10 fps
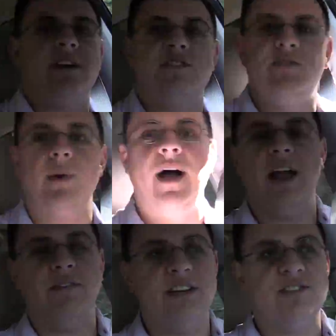ratio to a
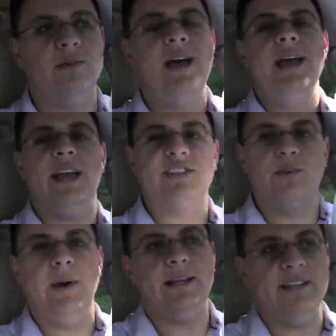high ratio as
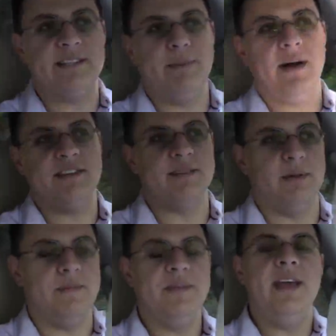quickly as
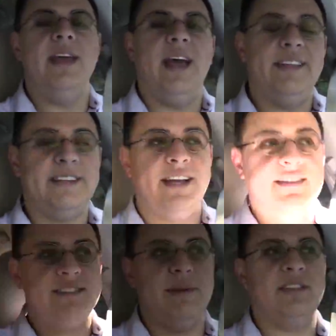possible. And that
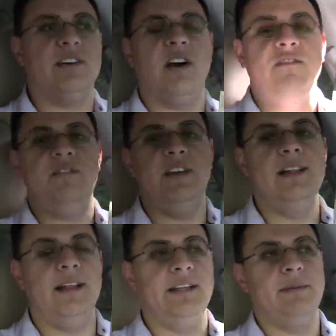tends to make the car
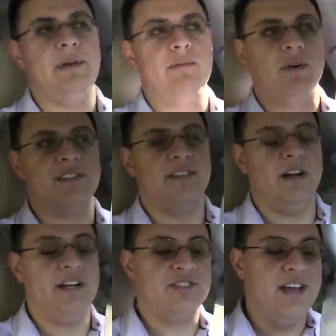feel a little bit more
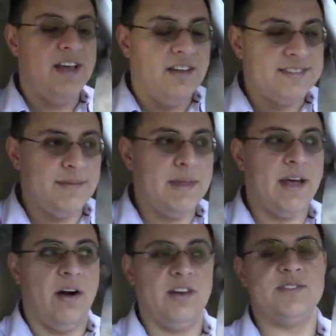sluggish. Some of that
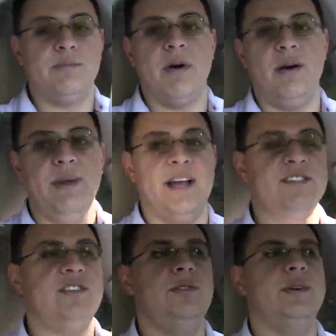also probably has
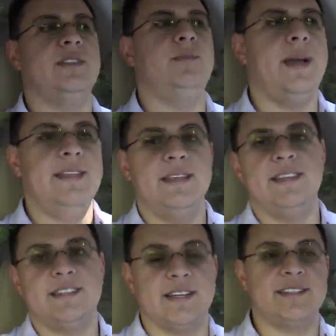to do with the way that
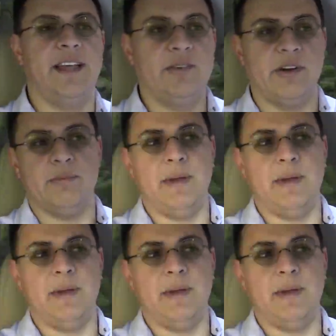this accelerator